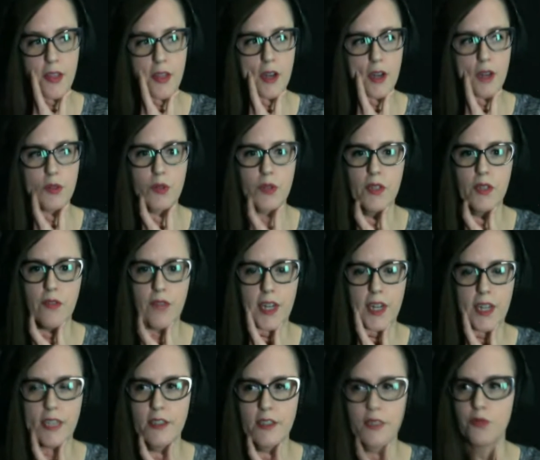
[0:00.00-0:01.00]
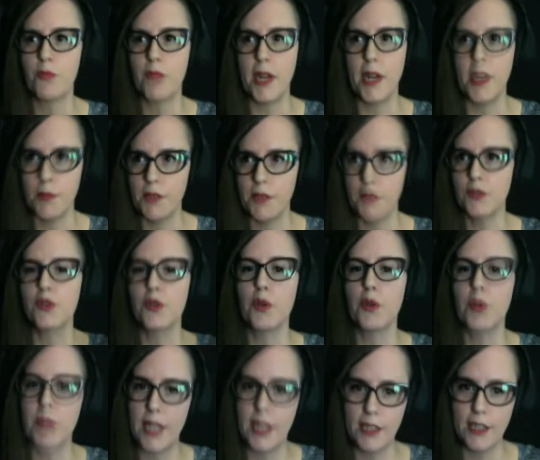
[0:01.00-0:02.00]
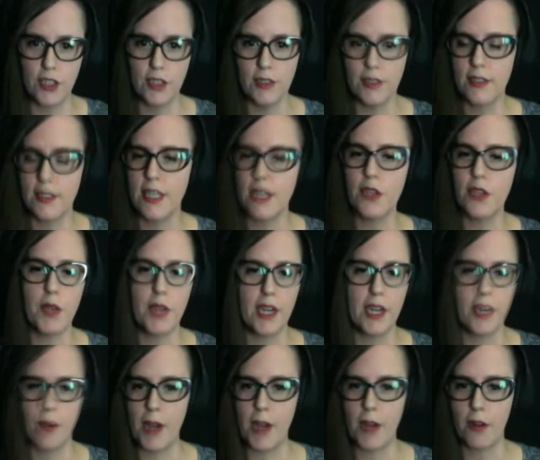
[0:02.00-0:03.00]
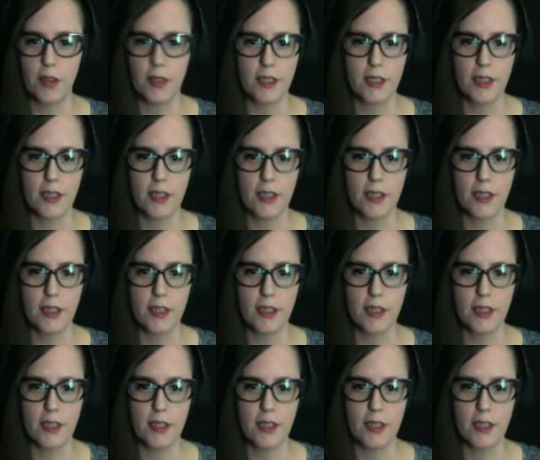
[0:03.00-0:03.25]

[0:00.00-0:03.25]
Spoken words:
thought it was really funny because it reminded me of those urban legends that you hear about all the